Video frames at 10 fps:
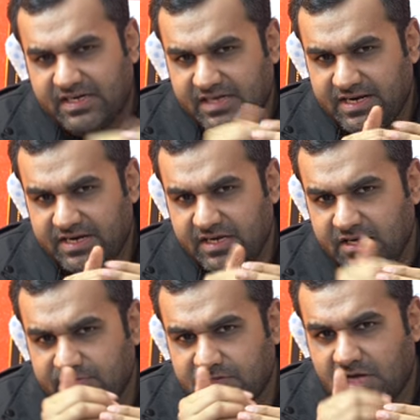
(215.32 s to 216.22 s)

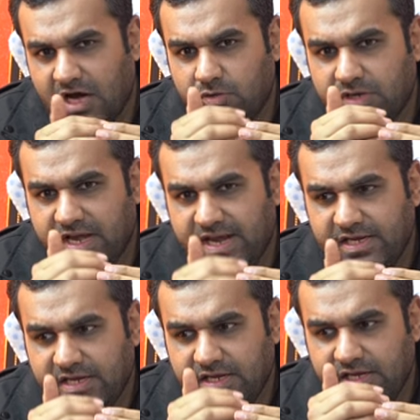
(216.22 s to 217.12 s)
country without
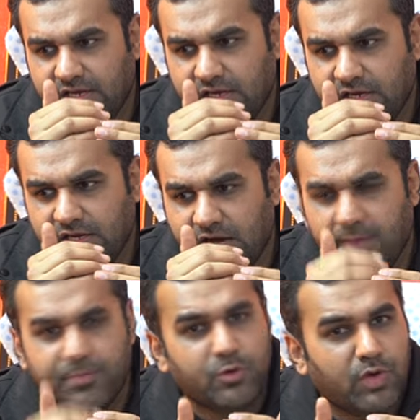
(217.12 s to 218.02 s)
any
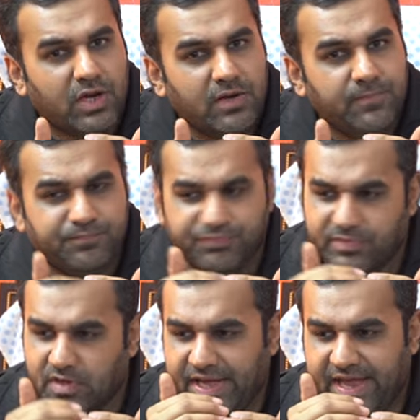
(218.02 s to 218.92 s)
approval,
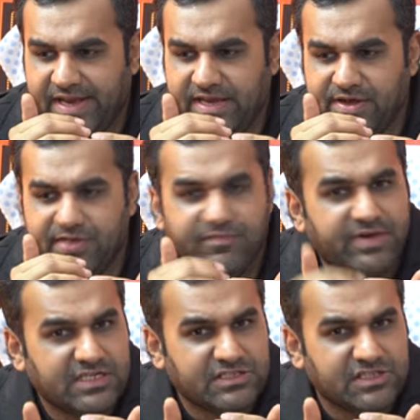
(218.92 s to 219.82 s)
any
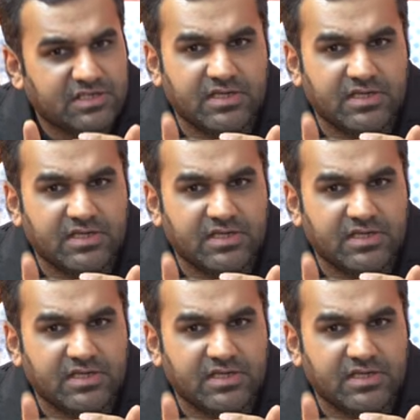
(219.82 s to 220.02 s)
invitation,